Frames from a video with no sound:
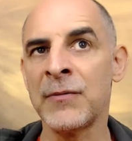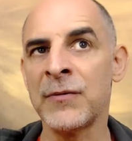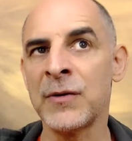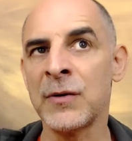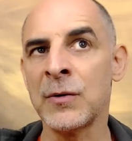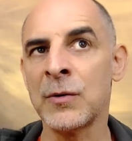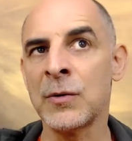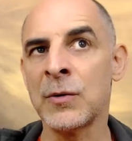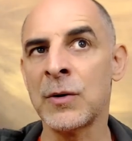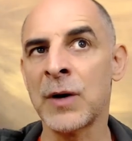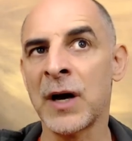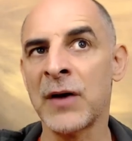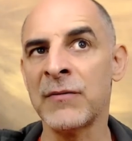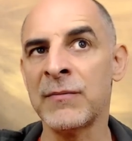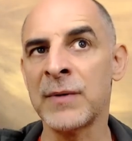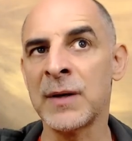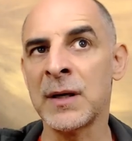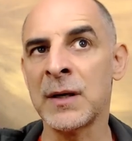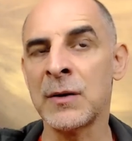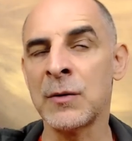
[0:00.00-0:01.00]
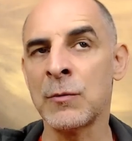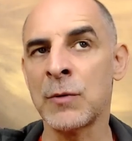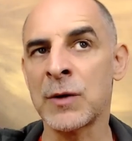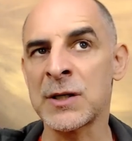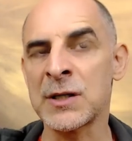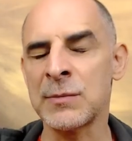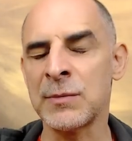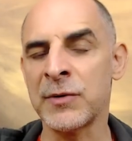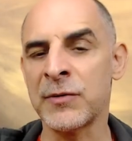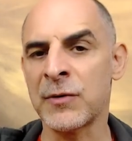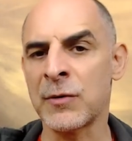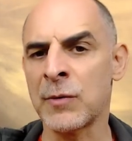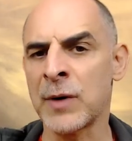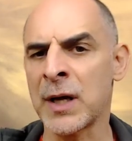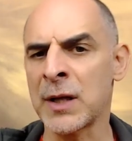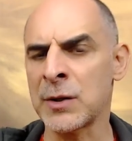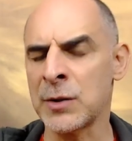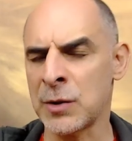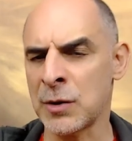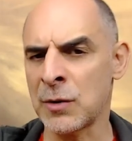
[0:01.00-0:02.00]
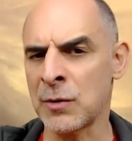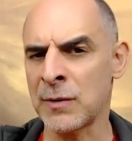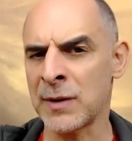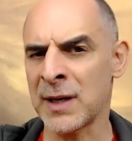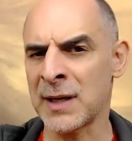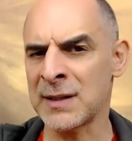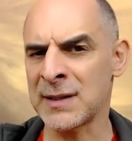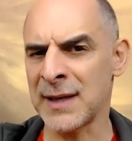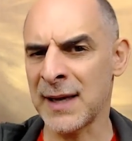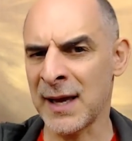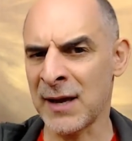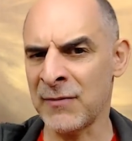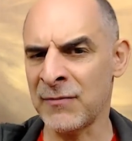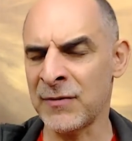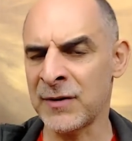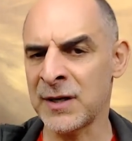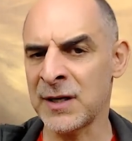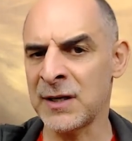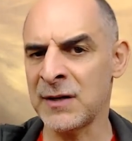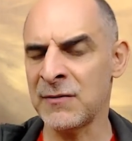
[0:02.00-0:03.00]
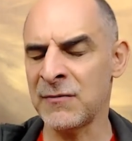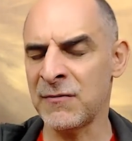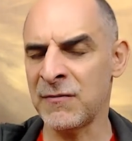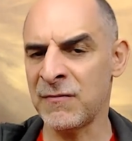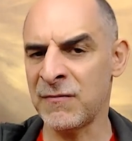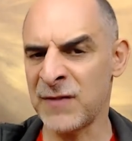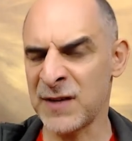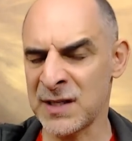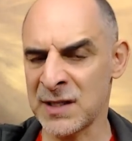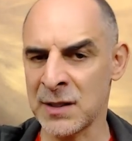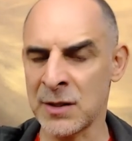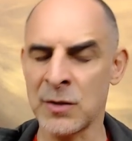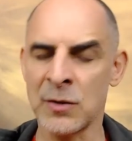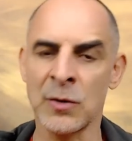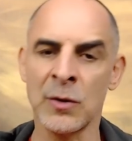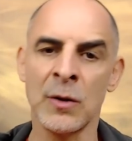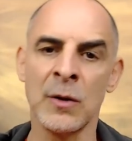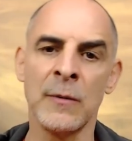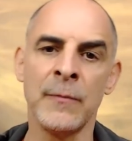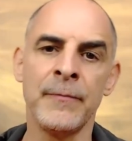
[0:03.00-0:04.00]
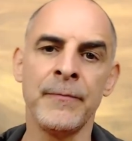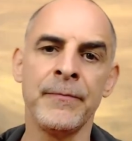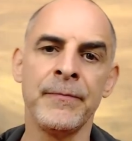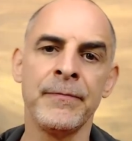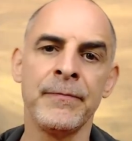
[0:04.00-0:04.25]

if you have been watching me for a while, you know that every physical